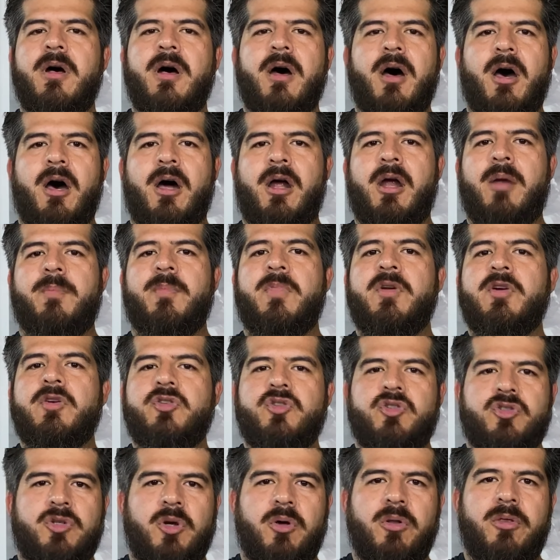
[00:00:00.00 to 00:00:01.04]
arm,
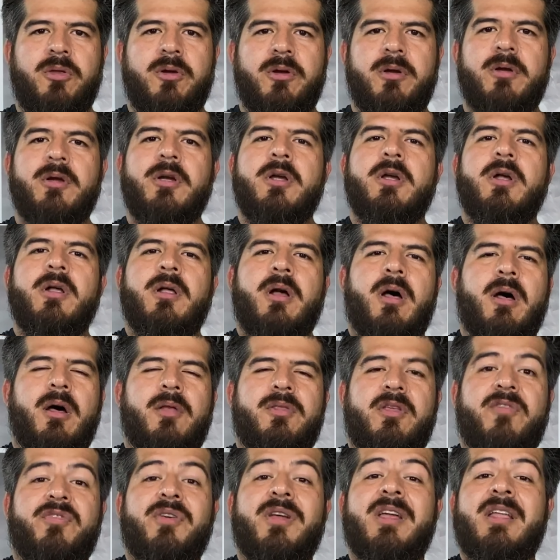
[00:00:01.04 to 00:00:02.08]
shoulder.
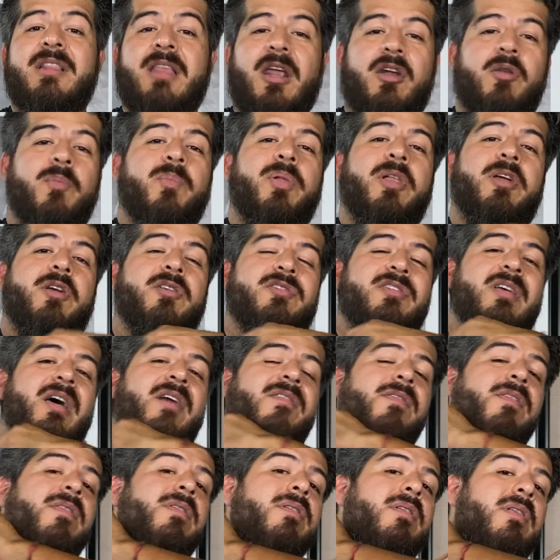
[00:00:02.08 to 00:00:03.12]
Different guitarron players
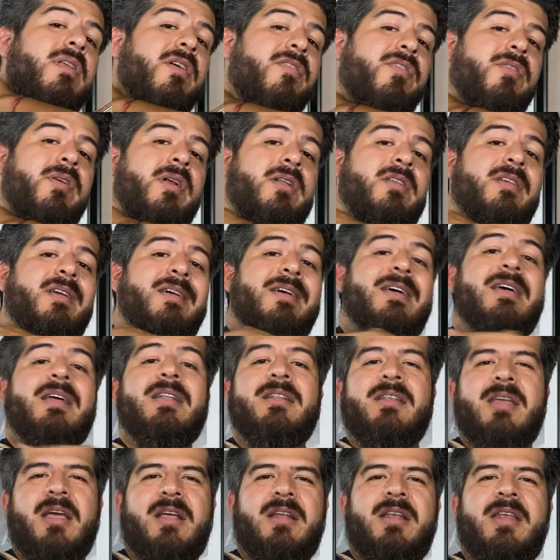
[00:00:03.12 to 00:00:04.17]
have different
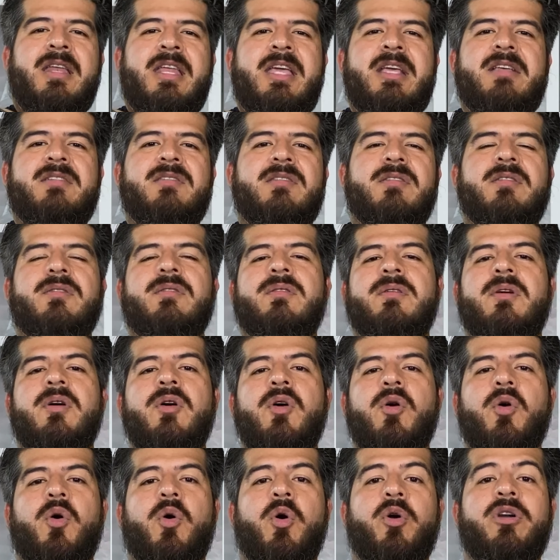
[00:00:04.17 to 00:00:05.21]
techniques
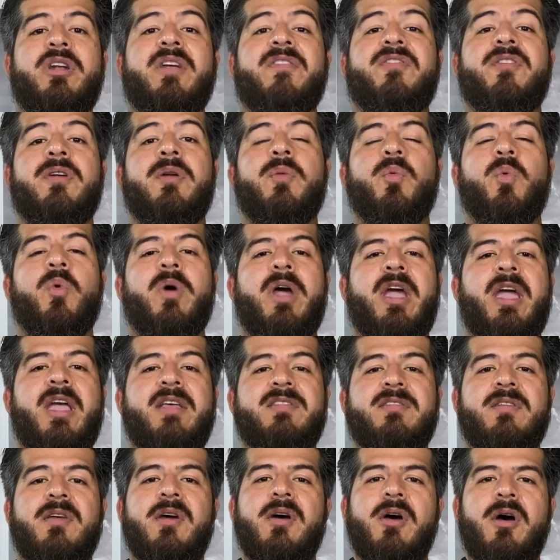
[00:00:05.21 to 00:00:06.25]
or different
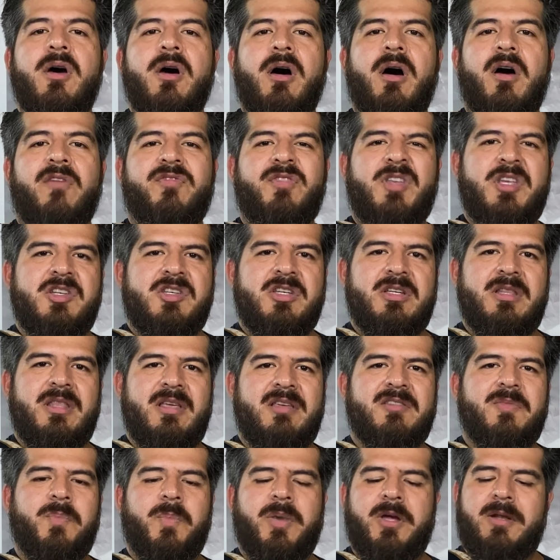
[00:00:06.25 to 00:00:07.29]
ways of teaching
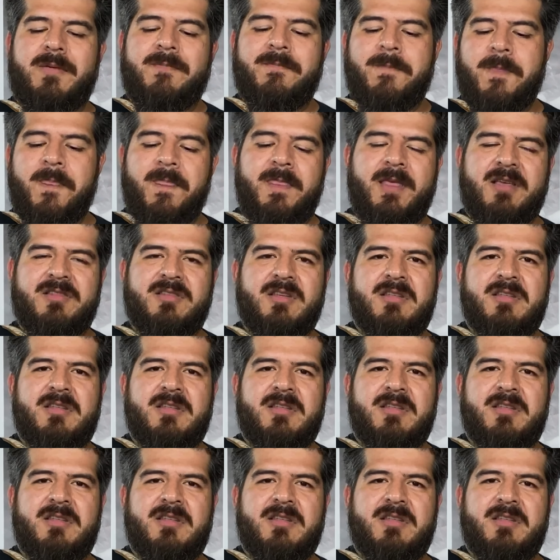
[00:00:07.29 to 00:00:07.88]
this, but this